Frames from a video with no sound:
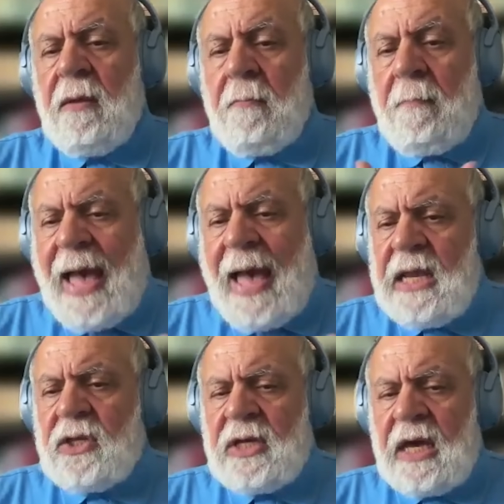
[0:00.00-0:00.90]

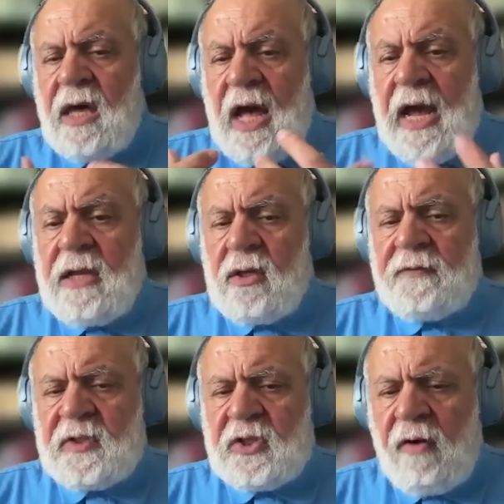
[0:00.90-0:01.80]
manage a kind
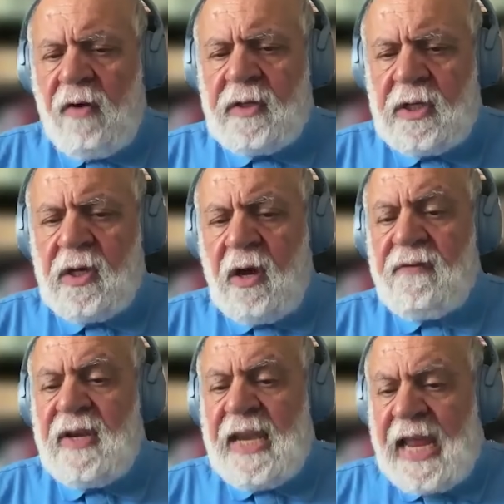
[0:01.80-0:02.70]
of sovereignty
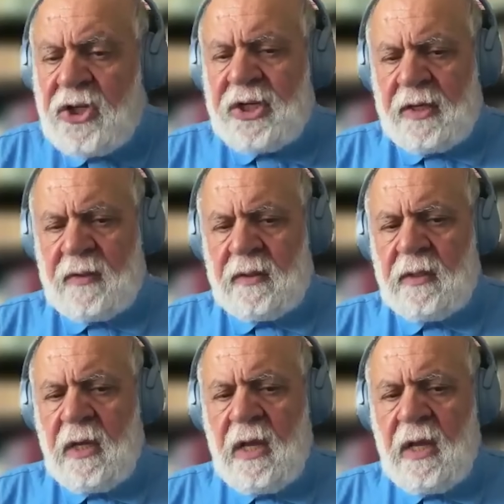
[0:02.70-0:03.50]
of nations